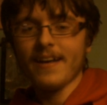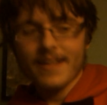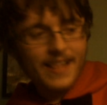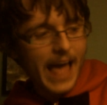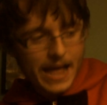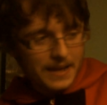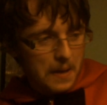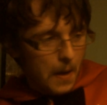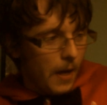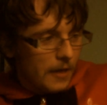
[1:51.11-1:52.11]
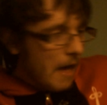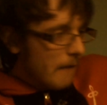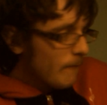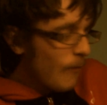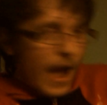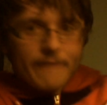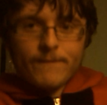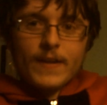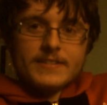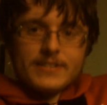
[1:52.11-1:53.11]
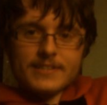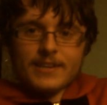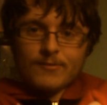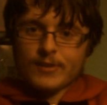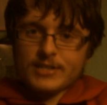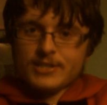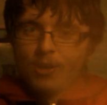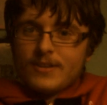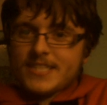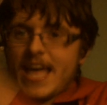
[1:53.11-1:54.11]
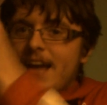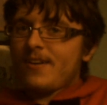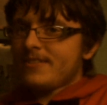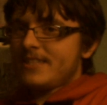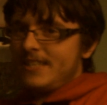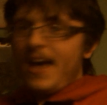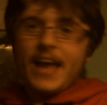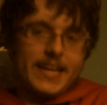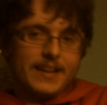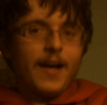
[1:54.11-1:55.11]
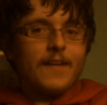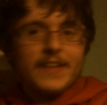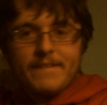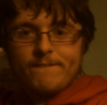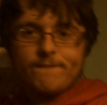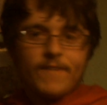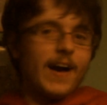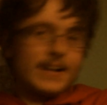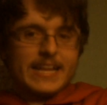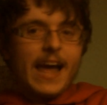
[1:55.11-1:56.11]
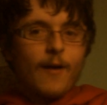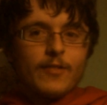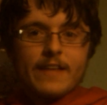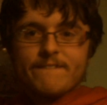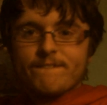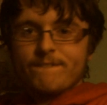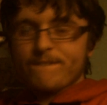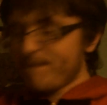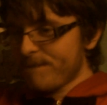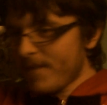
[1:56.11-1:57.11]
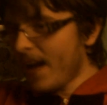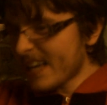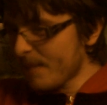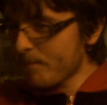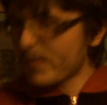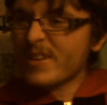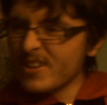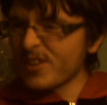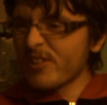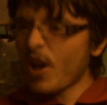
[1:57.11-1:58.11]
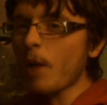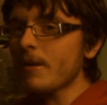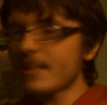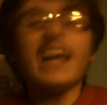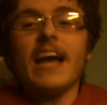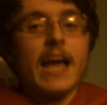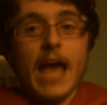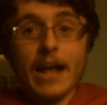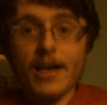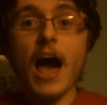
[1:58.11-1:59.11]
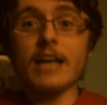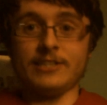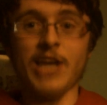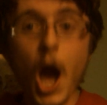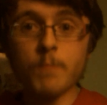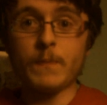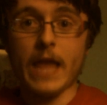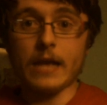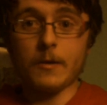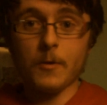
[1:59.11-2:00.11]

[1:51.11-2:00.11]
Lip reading: Like, what reference to the original Attack on Titan? Holy fuck, how they fucking put comic. And guys, the opening!